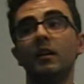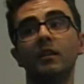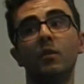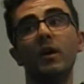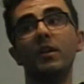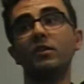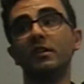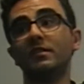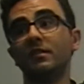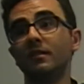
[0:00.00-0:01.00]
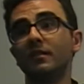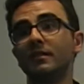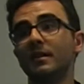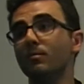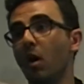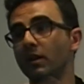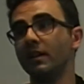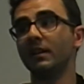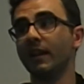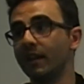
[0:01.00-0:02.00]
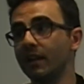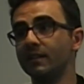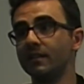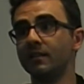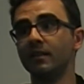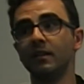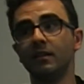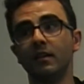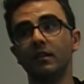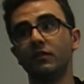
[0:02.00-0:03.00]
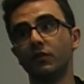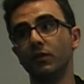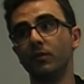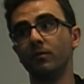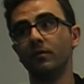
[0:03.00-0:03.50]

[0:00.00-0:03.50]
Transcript: The way to symbolic link it is through